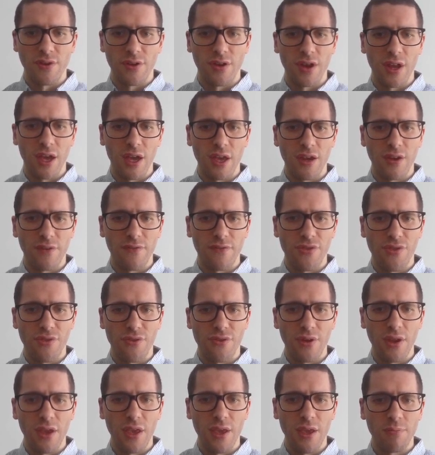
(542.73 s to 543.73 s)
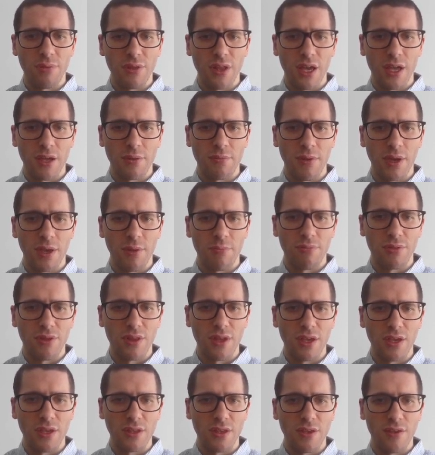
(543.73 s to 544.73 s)
knight f3, black may
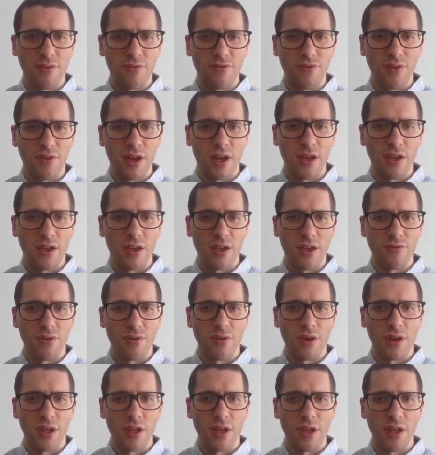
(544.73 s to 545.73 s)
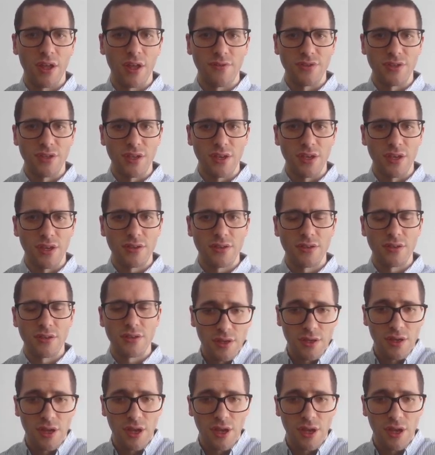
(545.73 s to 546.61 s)
play d5 or knight f6.